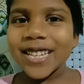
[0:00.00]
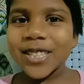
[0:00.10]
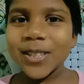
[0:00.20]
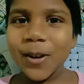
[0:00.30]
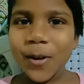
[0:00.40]

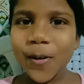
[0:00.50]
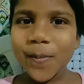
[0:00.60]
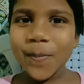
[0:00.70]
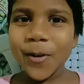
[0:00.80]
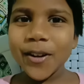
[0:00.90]

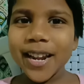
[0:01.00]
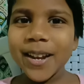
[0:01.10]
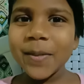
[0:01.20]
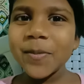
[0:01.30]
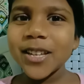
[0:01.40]
So,
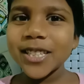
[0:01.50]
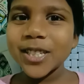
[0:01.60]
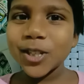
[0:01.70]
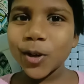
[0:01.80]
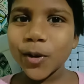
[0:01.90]
moral of the
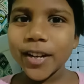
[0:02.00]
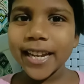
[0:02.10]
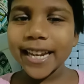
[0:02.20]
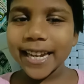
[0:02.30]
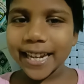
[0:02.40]

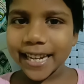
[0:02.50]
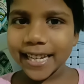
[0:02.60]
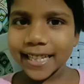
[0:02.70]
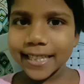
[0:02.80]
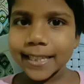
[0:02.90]
story
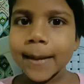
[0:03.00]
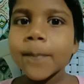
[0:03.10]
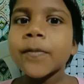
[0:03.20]
is,